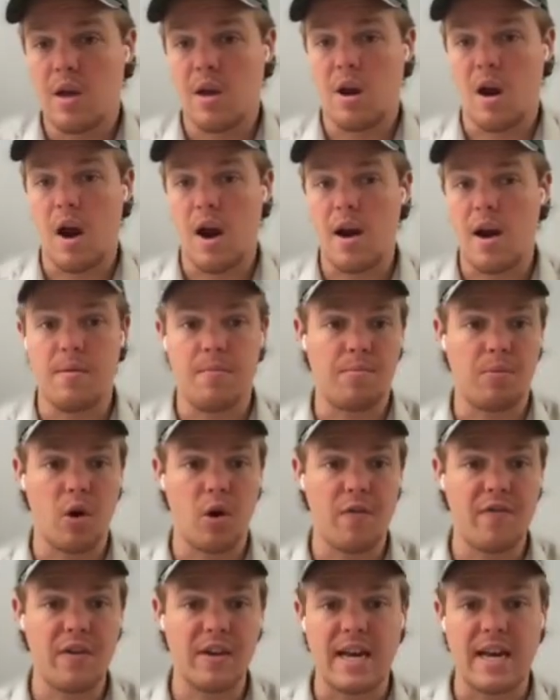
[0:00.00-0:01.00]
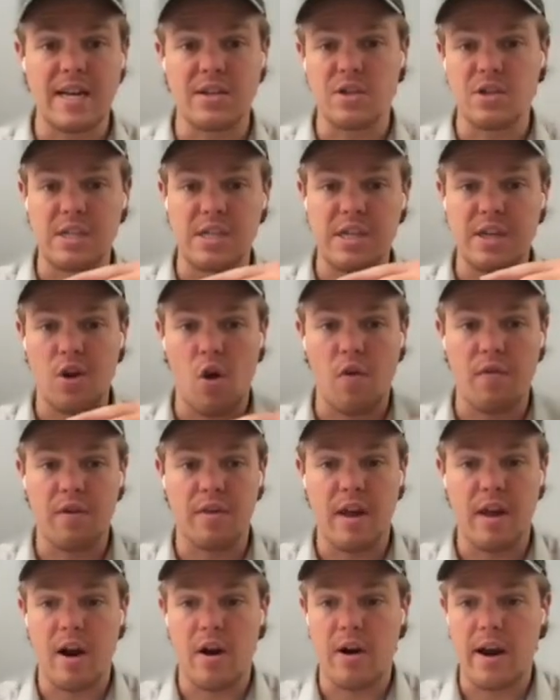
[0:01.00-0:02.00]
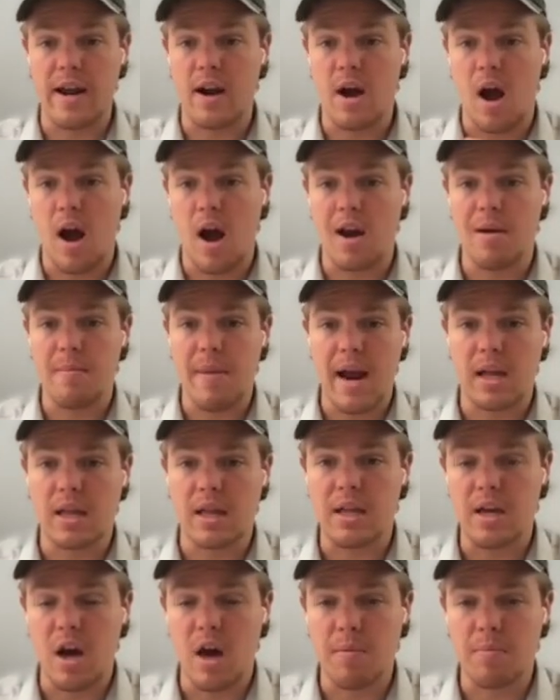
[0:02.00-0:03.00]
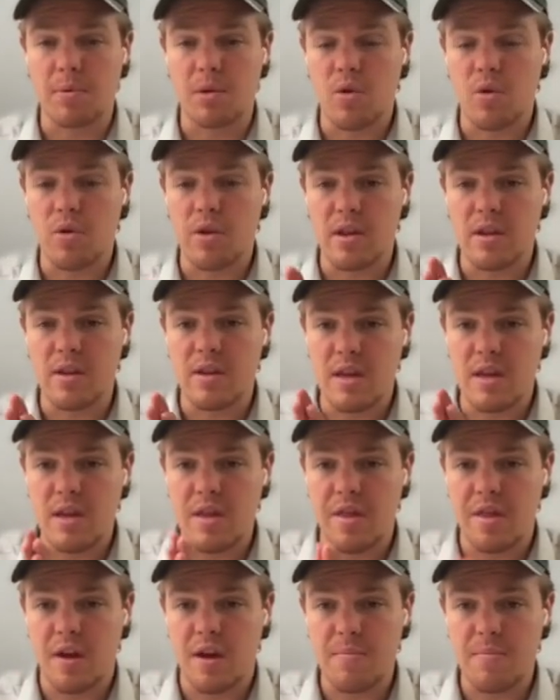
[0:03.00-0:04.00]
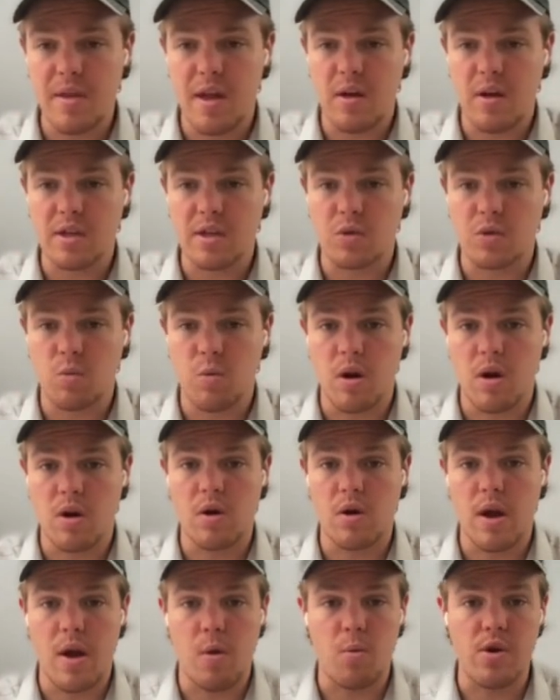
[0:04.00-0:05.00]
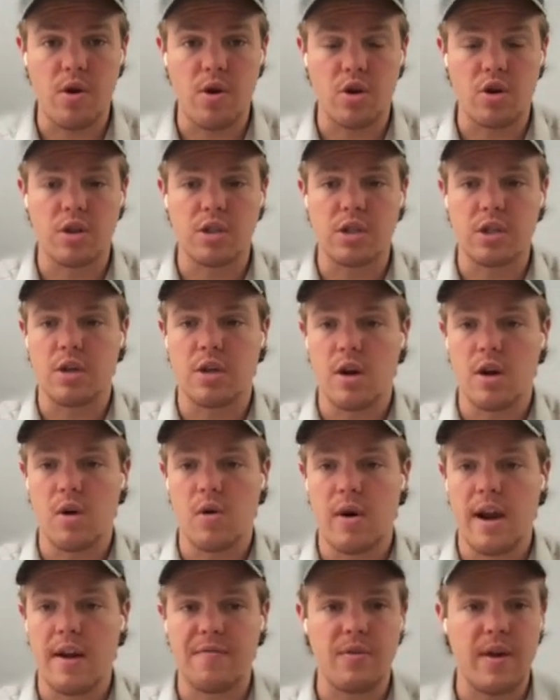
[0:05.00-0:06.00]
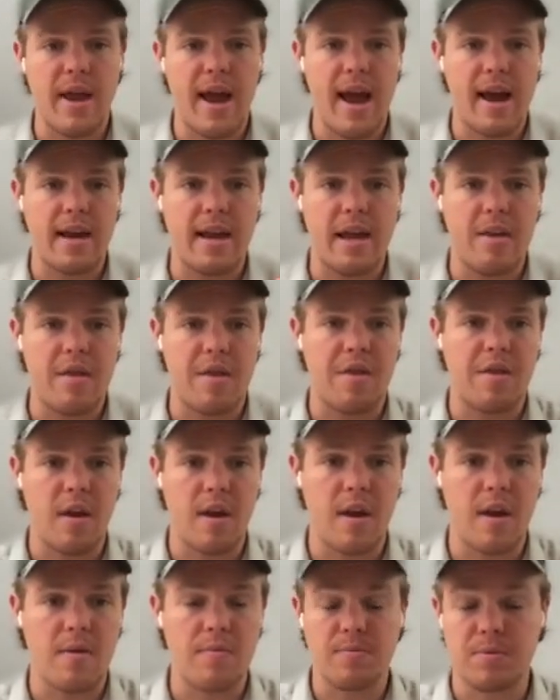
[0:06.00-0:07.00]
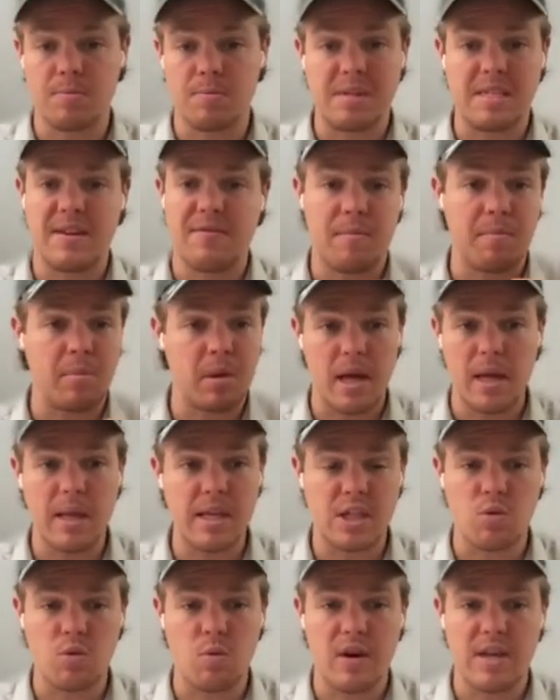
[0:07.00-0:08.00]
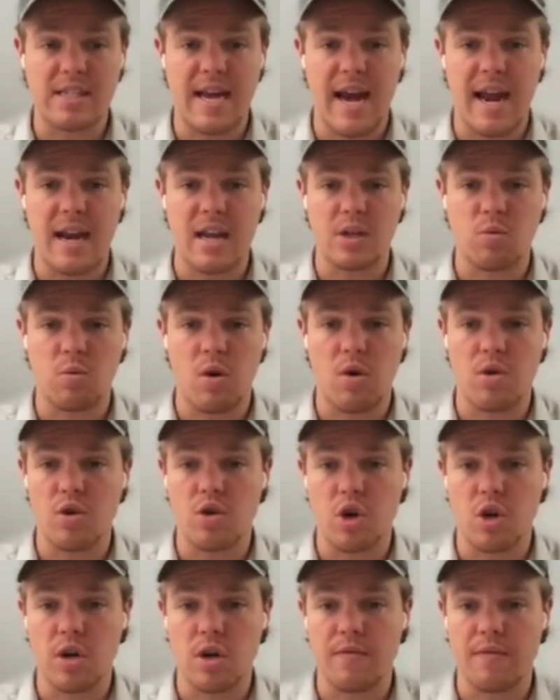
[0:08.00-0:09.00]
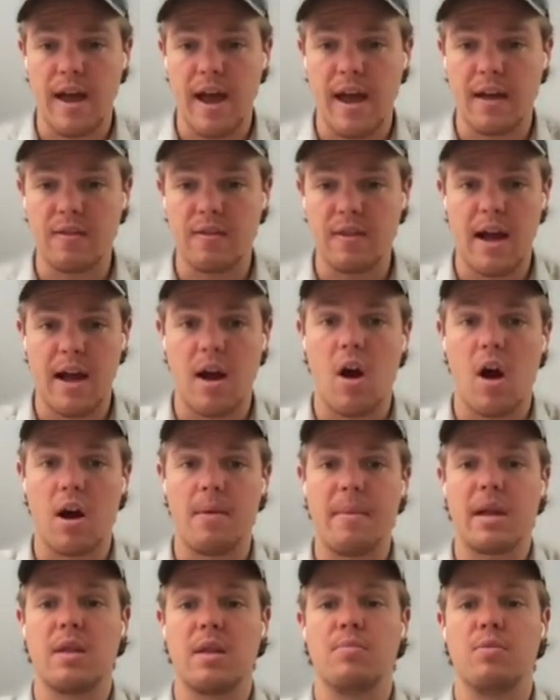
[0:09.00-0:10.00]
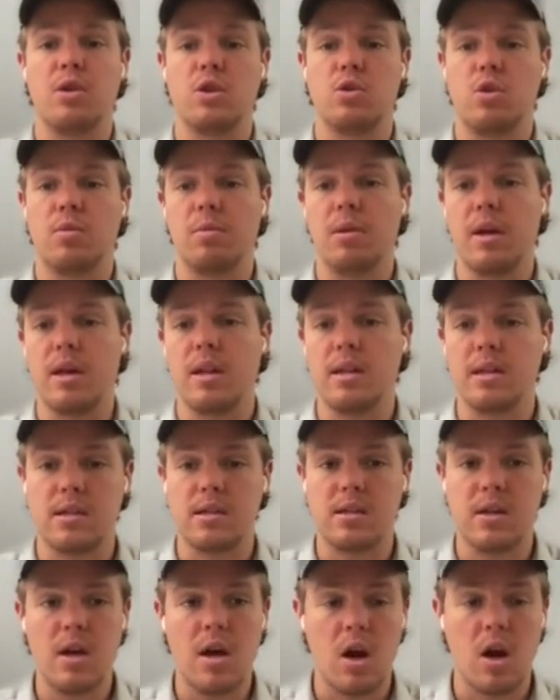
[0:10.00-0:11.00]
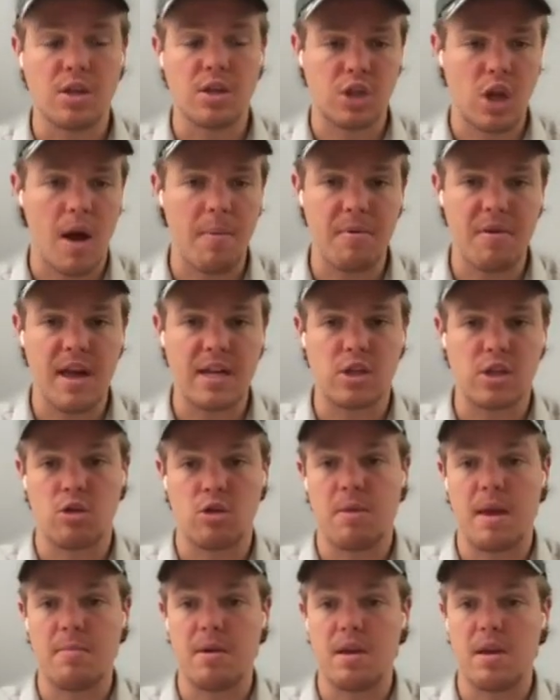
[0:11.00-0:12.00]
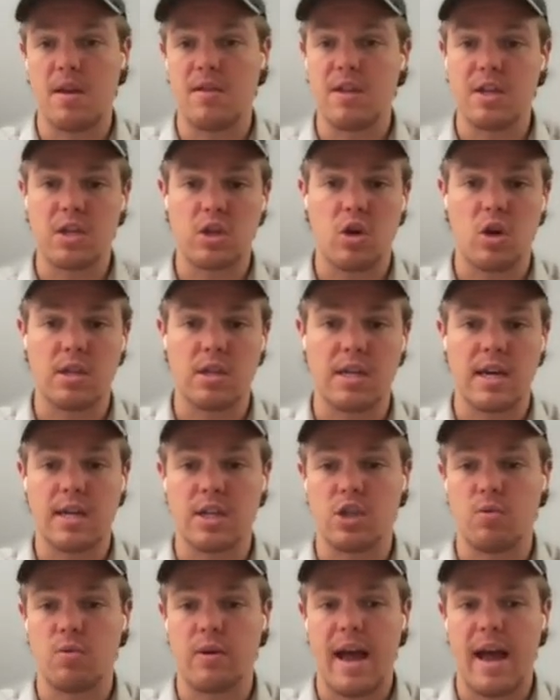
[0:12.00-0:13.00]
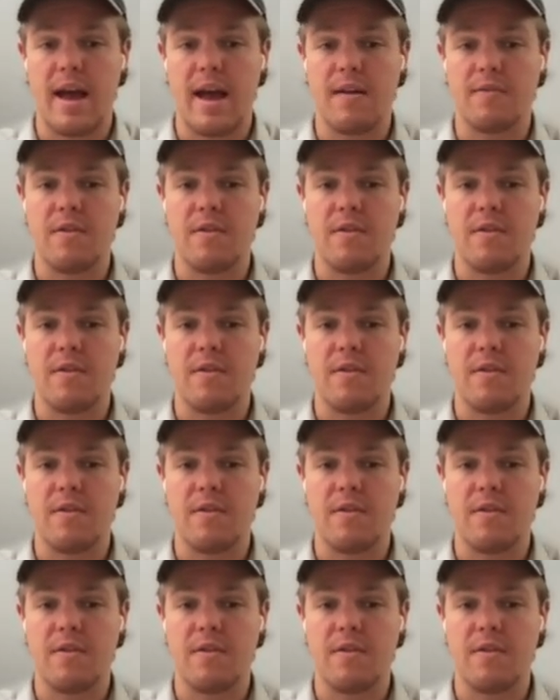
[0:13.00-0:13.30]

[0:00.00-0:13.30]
right, perfect. As you see over there, it automatically uploaded the thumbnail as well, and we are good to go. And if you had a, a specific playlist you wanted to add as well, you could have had that automatically put into a playlist on top of that. So maybe in this context, you would have